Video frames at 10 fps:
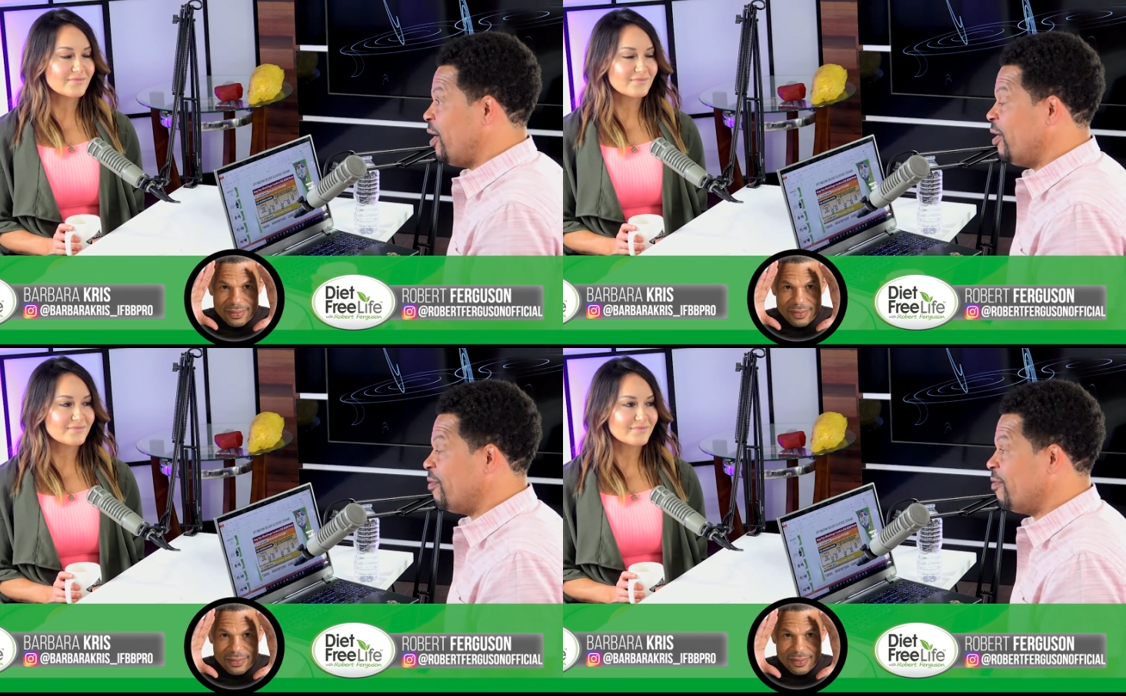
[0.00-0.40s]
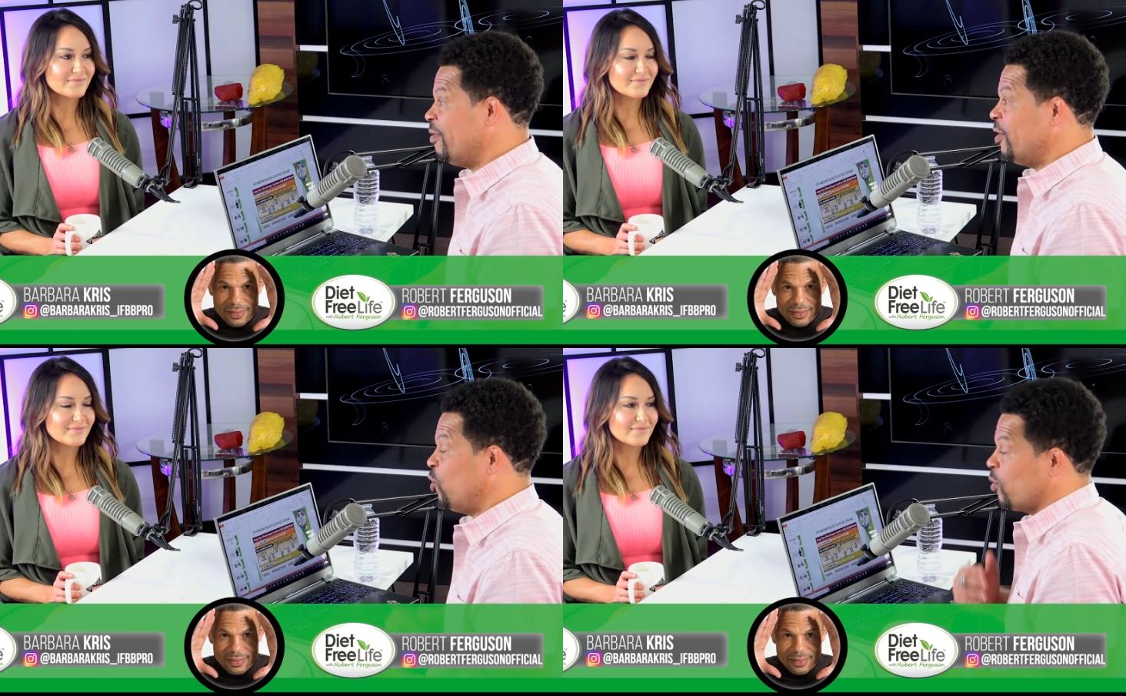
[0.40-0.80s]
Speaker 1: And if
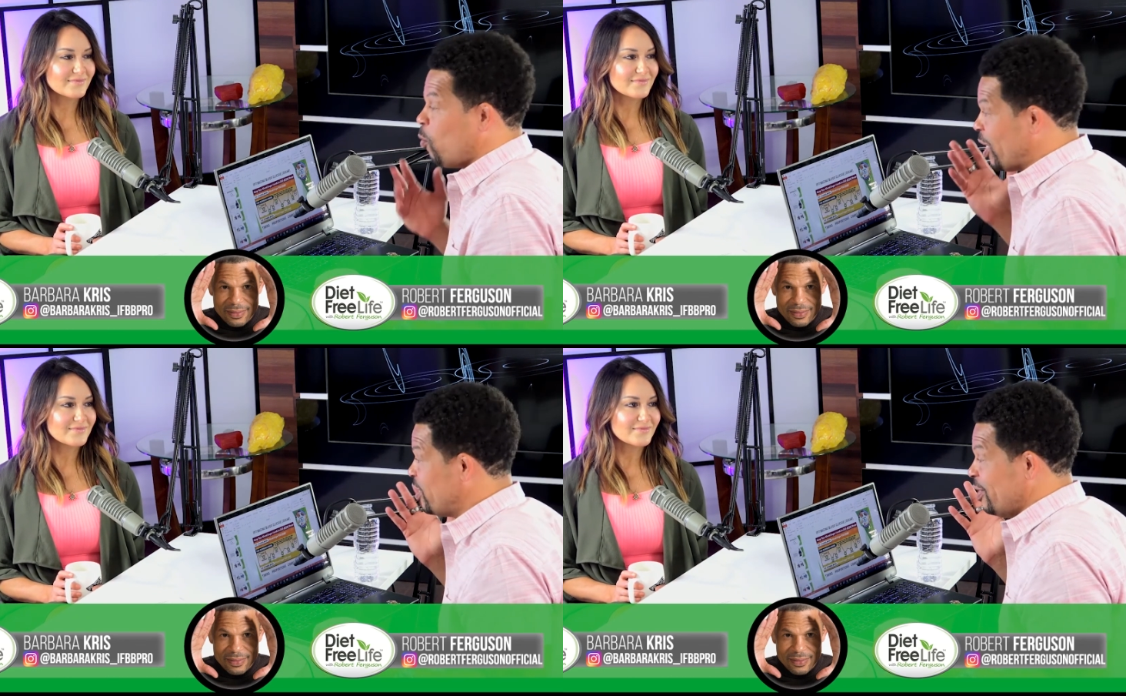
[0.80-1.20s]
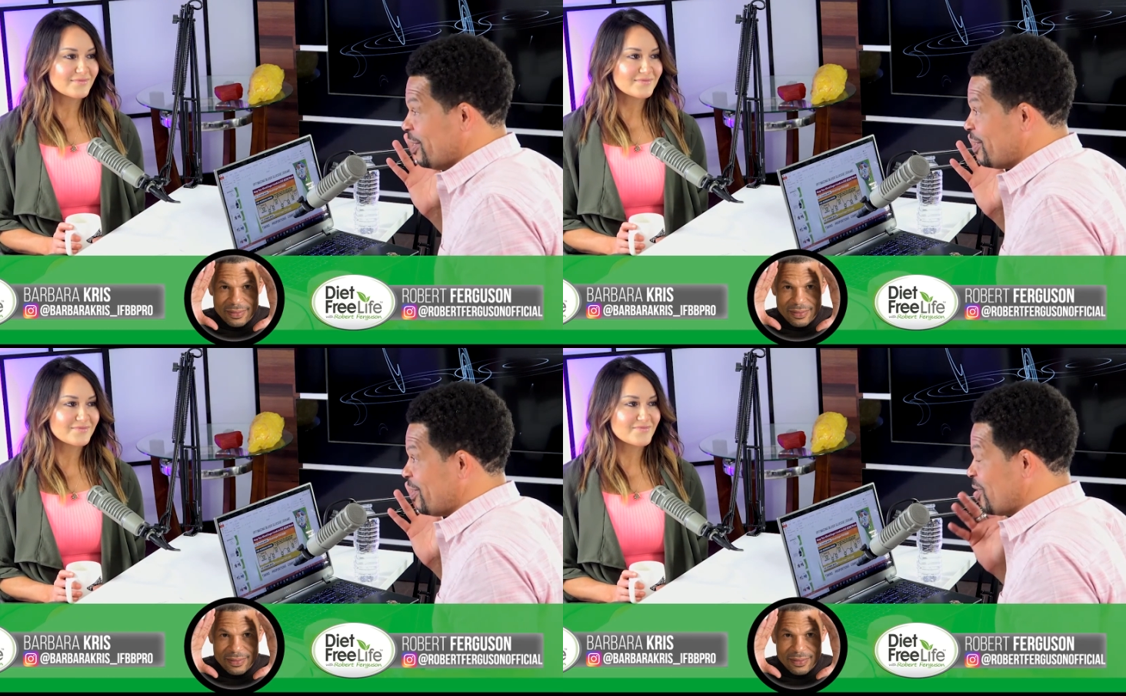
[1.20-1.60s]
you're watching
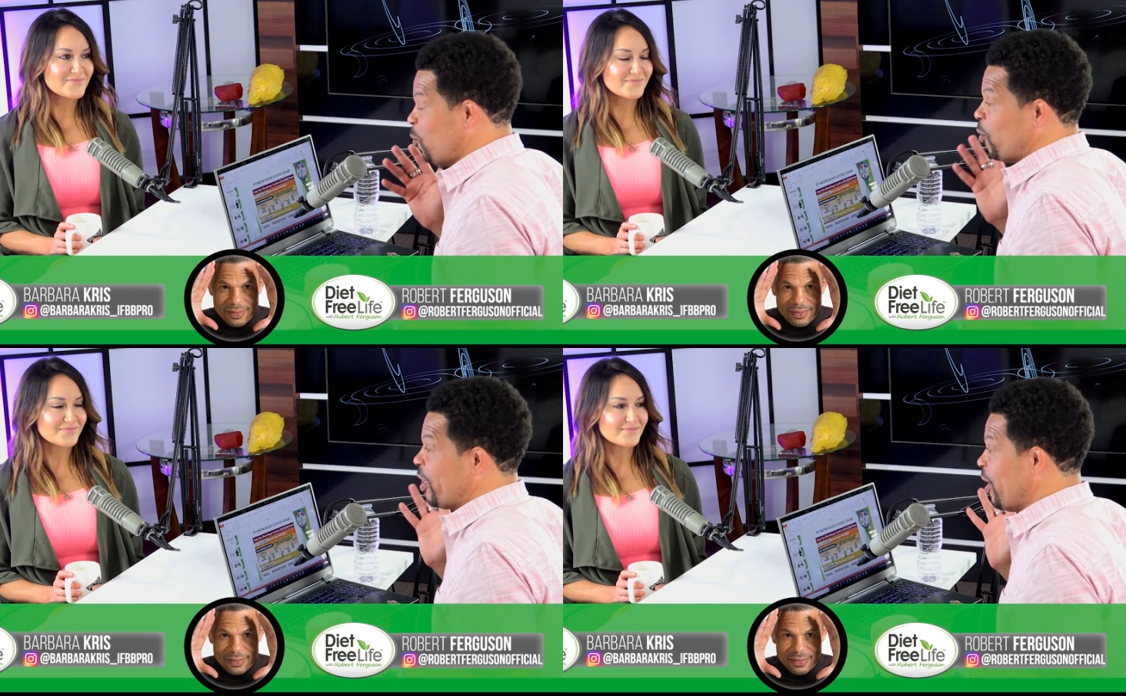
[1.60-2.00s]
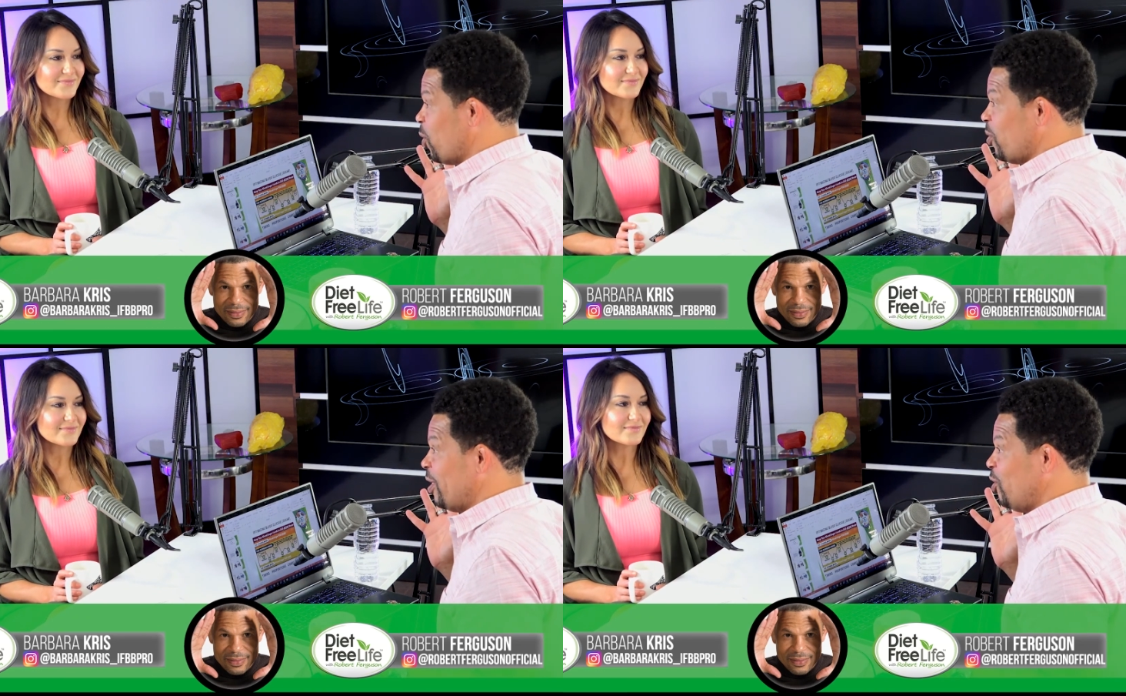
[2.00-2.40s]
this somewhere
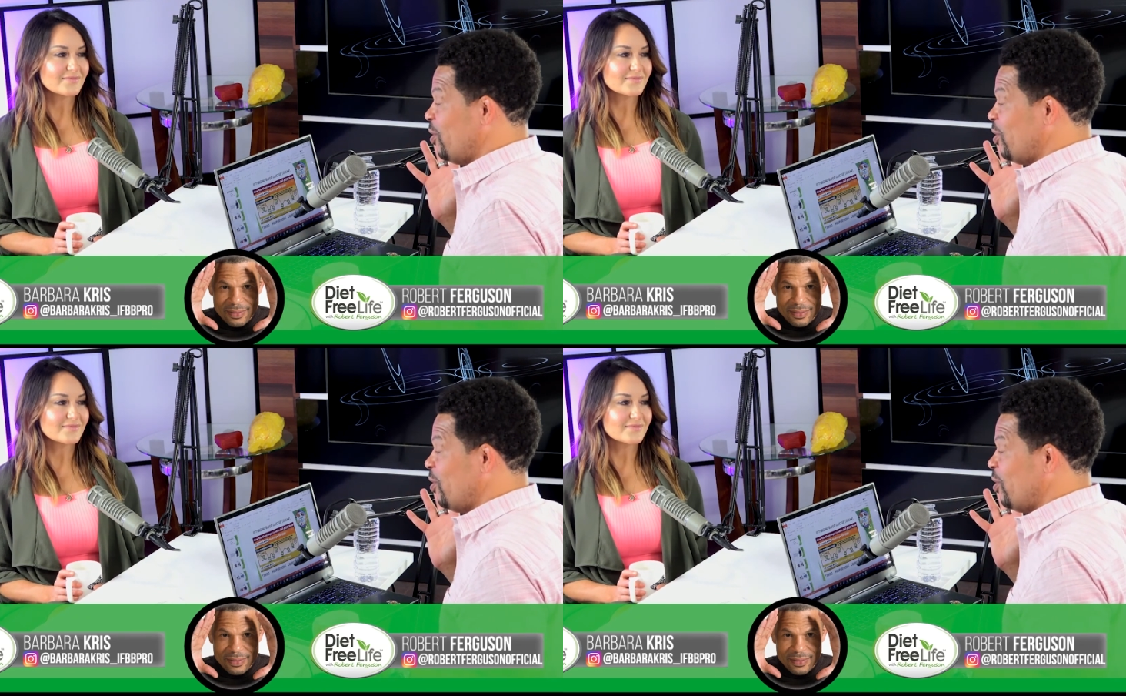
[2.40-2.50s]
other than